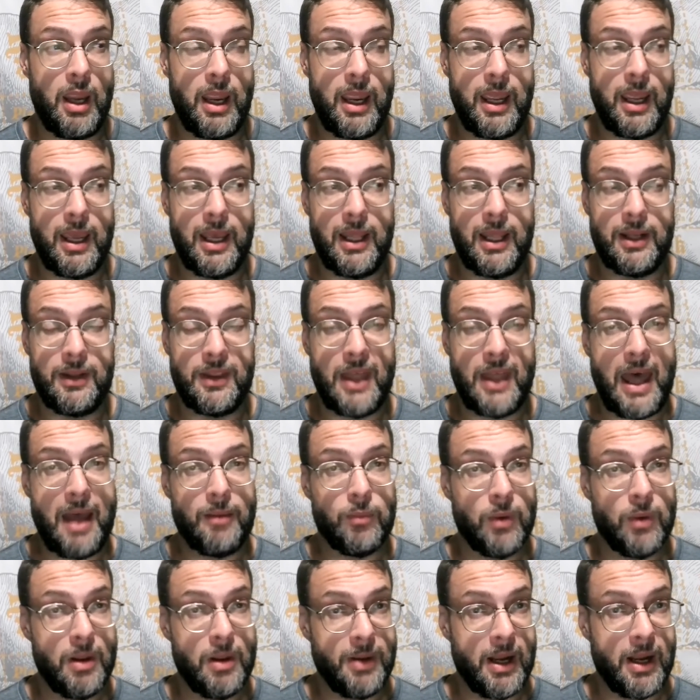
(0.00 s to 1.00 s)
And
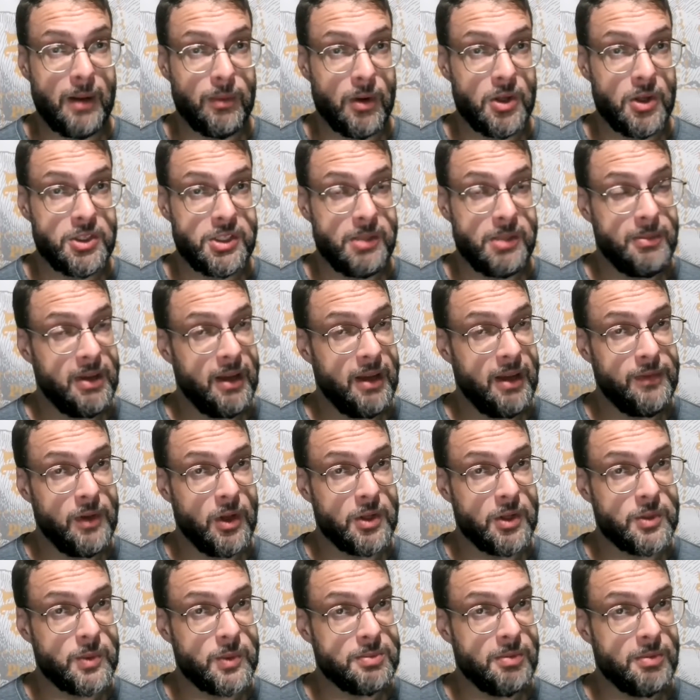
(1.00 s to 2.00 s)
that ribeye roast, you may have
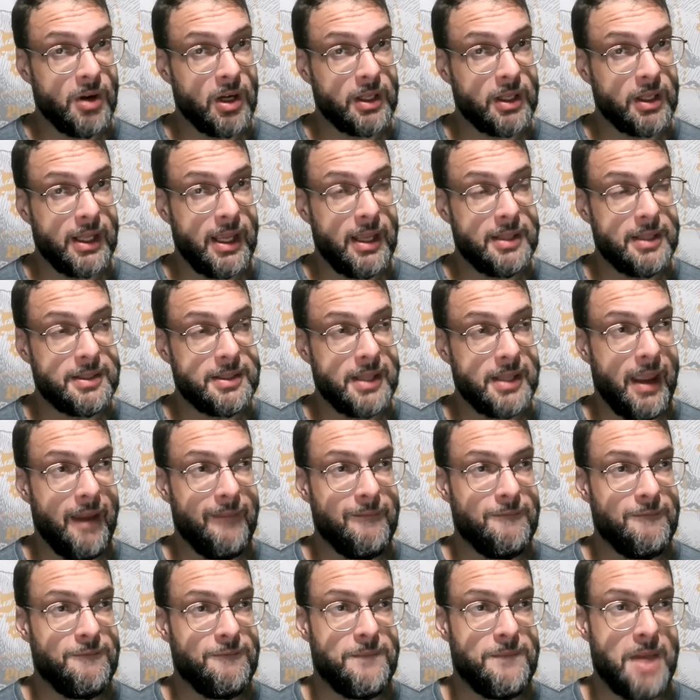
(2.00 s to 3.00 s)
noticed, was marked as
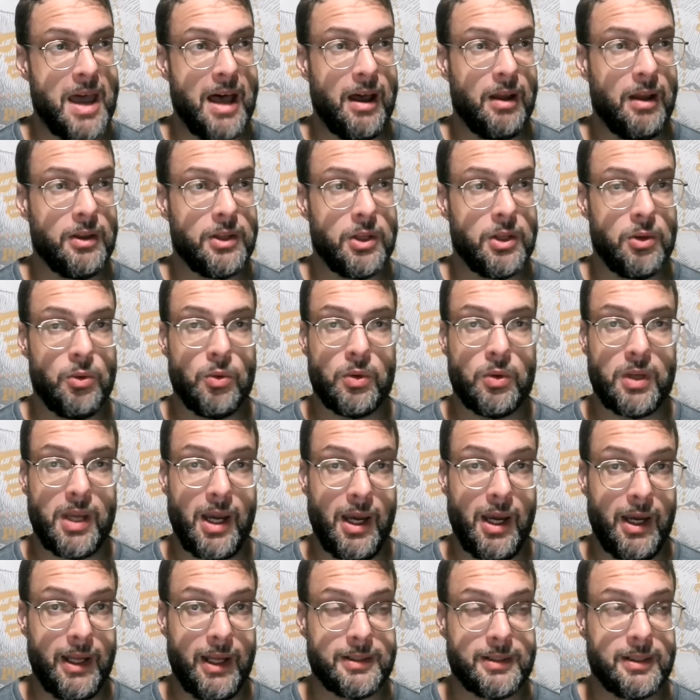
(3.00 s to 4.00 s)
a value
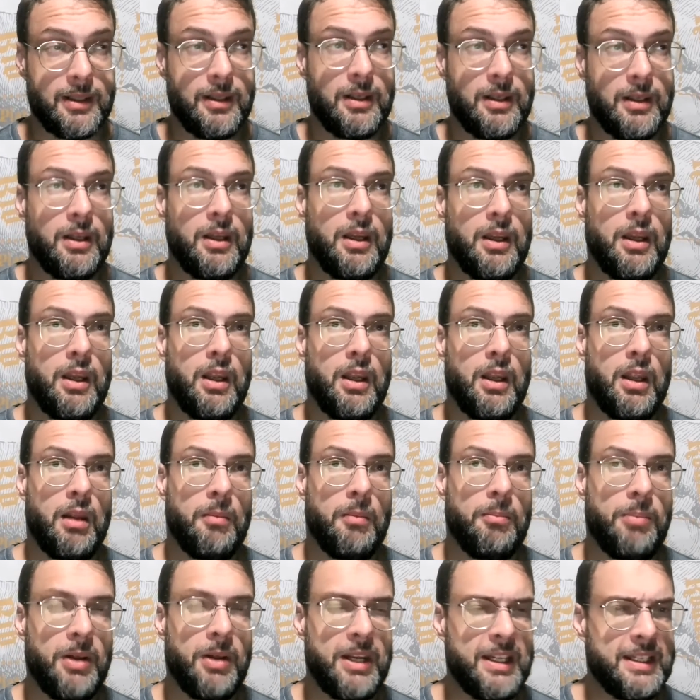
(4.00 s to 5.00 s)
cut.
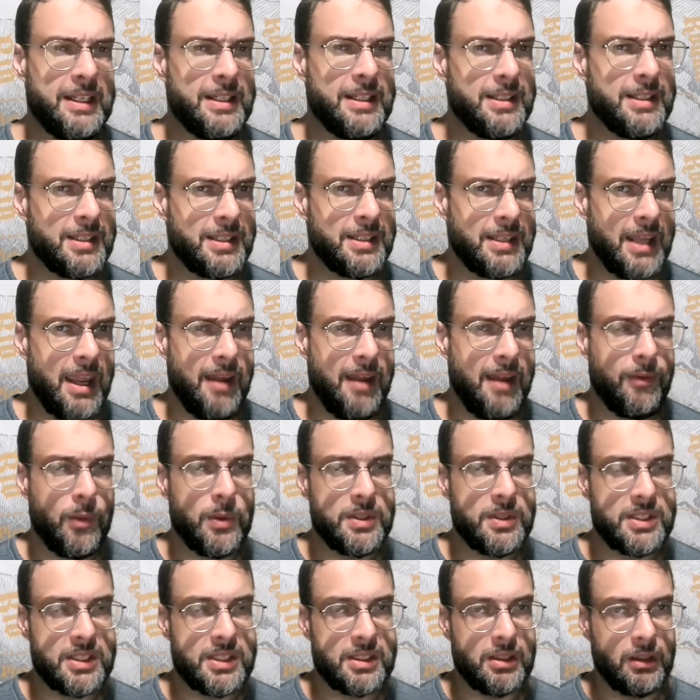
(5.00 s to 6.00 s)
But it didn't say if it
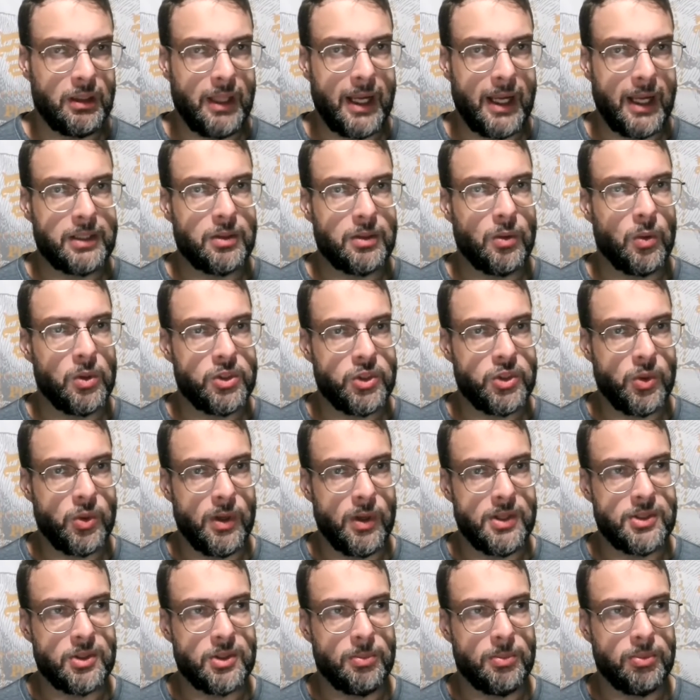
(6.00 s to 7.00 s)
was select or
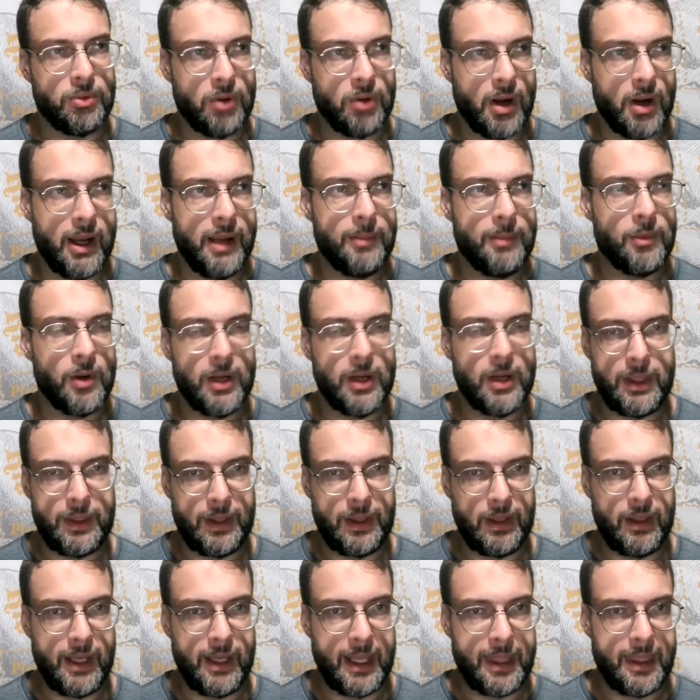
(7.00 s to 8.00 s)
choice or prime or
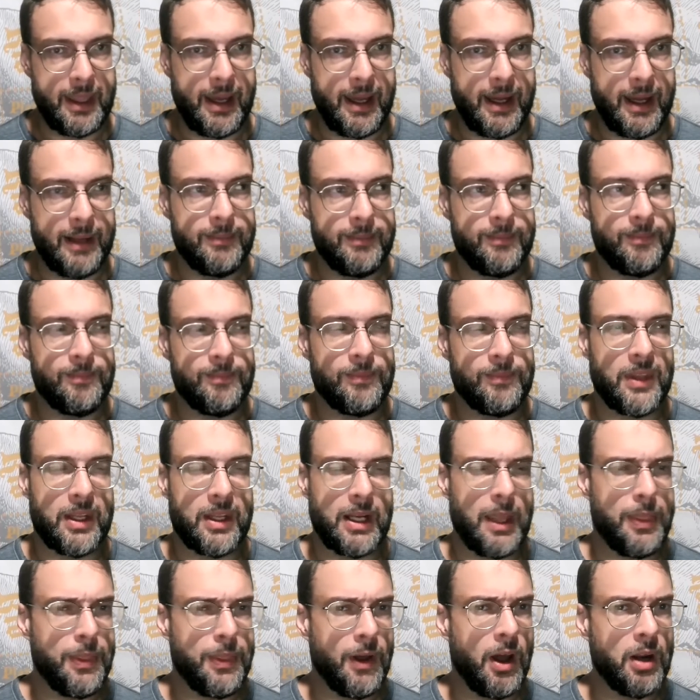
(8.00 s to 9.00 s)
anything like that.
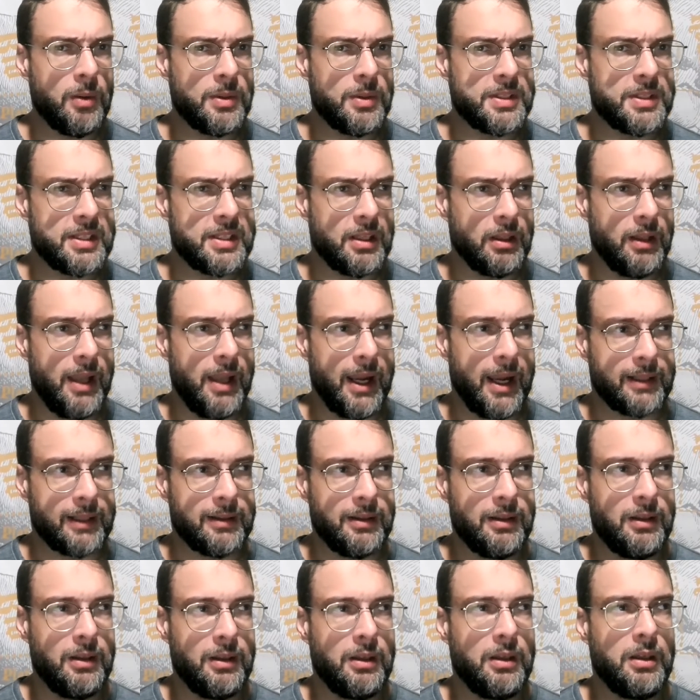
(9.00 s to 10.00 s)
And I thought it was
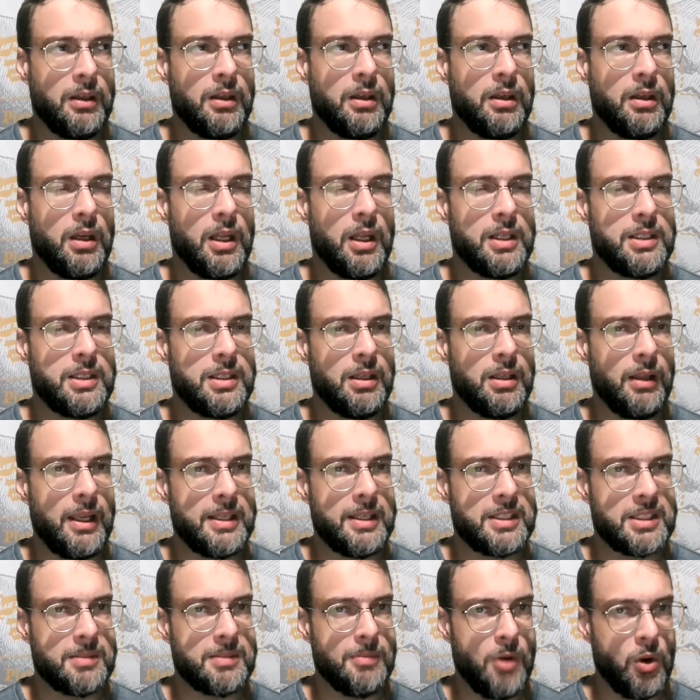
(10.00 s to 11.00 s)
select until
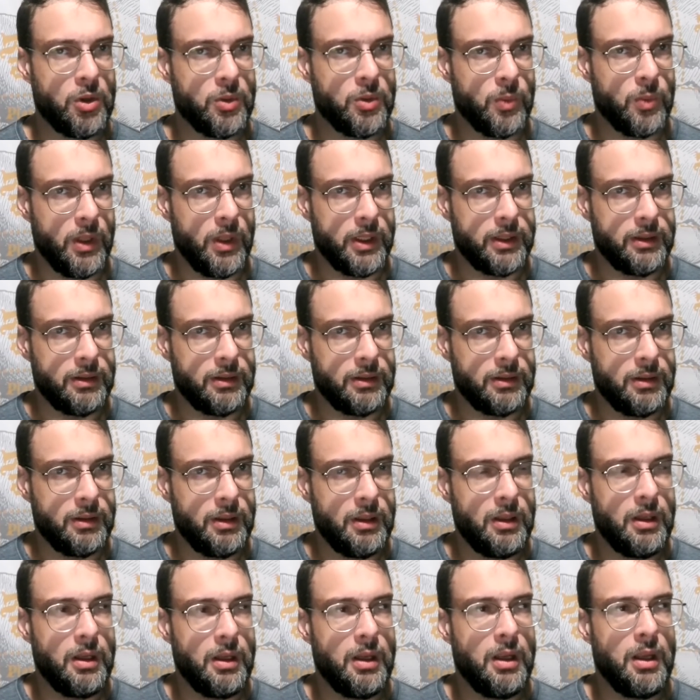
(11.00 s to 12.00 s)
I smoked one.
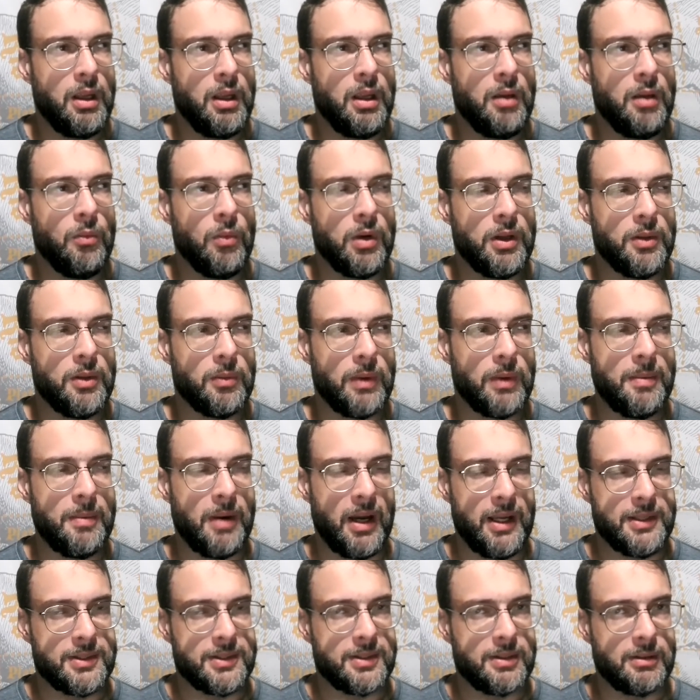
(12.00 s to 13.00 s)
one of the
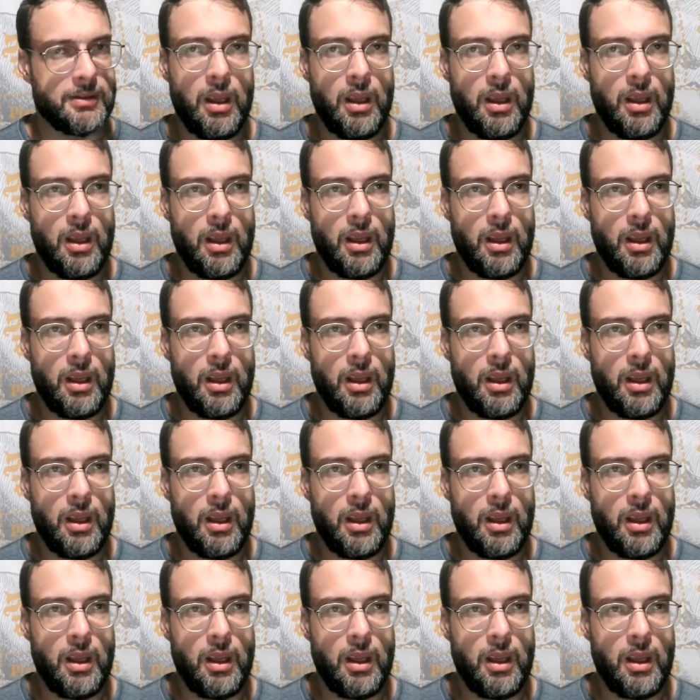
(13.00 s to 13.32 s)
ribeyes.